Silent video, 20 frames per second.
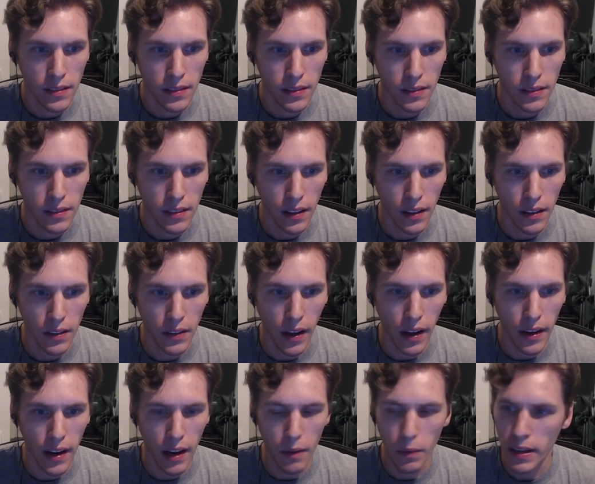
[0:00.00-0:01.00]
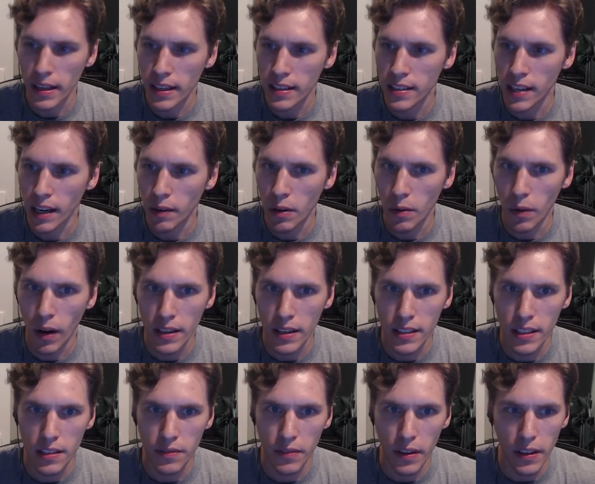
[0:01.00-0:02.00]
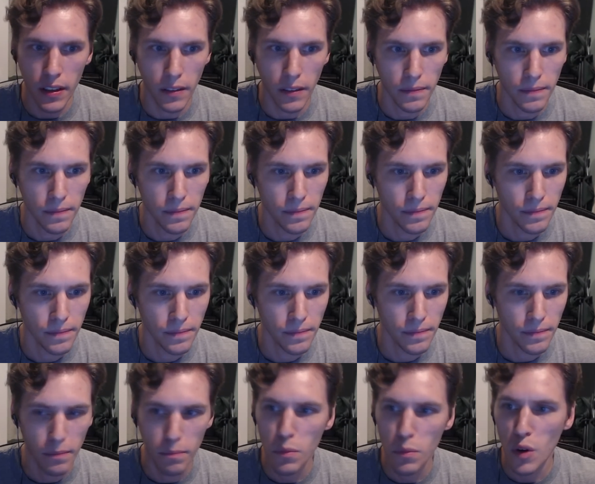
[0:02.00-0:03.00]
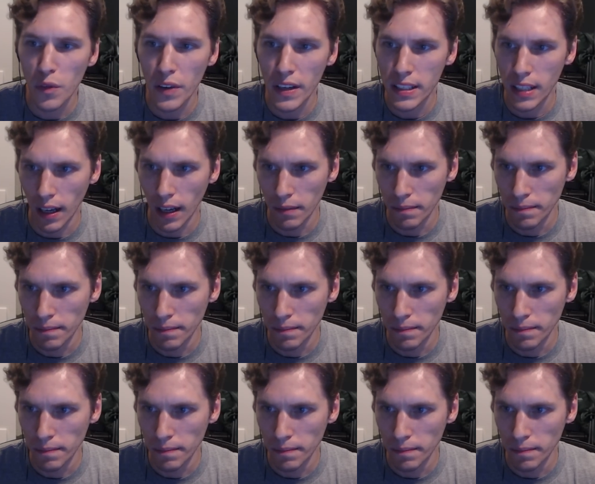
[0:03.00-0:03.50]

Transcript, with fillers: Hold on now. What do you say we watch this video? Movie time.